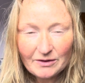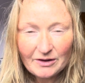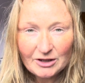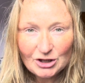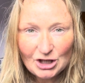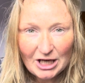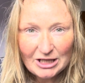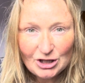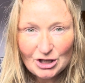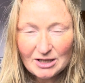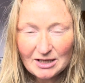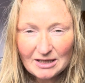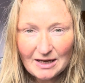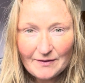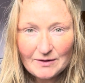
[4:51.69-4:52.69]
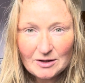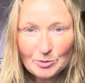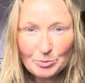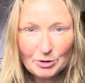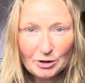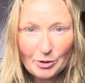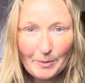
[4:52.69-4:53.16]
that change is
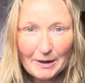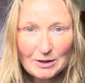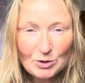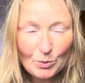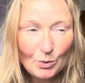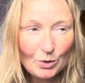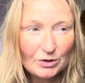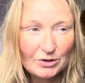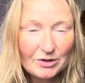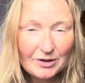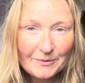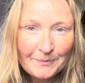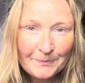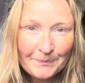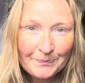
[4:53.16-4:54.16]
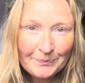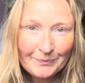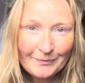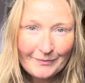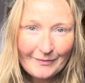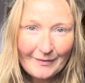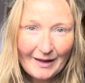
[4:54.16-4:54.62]
inevitable no matter what.
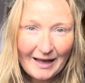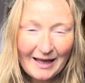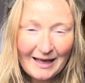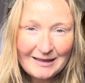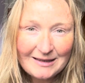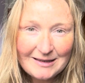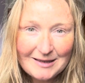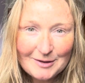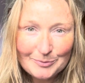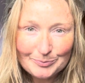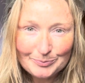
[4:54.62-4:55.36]
And